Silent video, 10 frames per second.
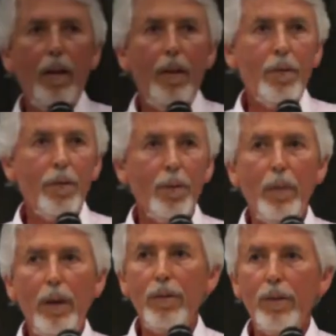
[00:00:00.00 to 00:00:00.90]
This is
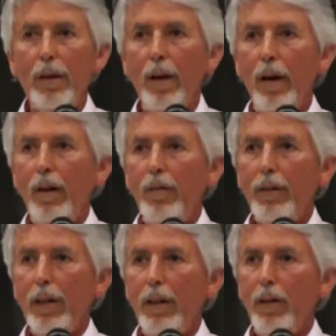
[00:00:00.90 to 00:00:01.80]
amazing. I've
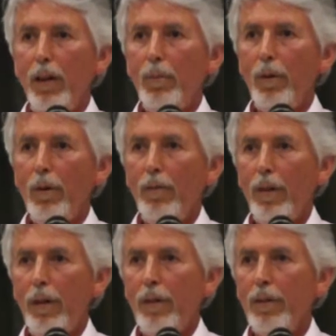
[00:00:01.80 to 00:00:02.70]
attended a number of
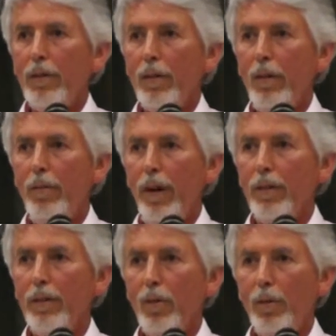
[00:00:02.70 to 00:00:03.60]
these
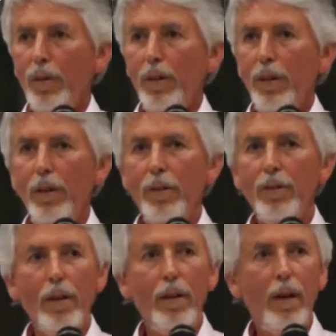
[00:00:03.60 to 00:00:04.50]
events over the
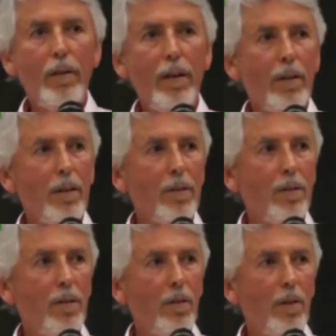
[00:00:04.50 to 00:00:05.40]
years, and I think this
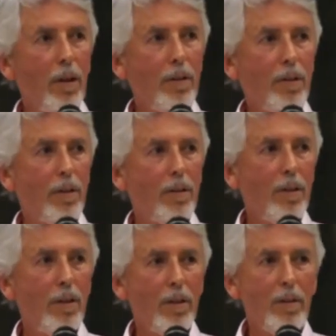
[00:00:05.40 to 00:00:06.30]
is the
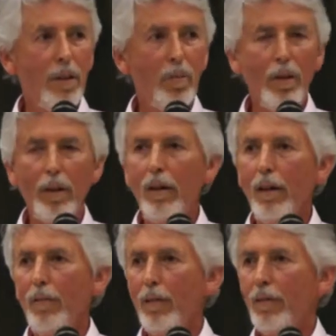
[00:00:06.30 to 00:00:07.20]
largest assembly
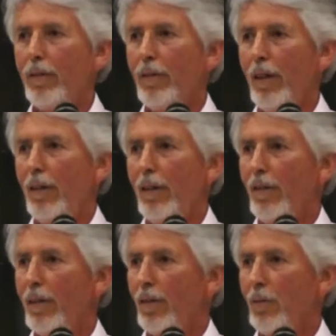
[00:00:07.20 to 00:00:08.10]
I've ever seen
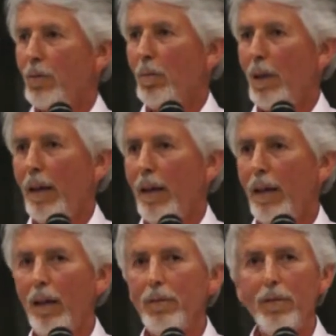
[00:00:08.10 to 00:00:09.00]
of the Social Planning
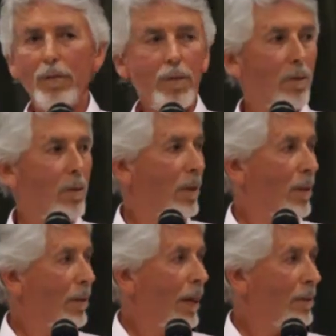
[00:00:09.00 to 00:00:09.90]
Council, so
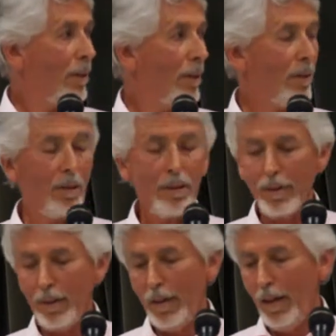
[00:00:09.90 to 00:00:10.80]
congratulations.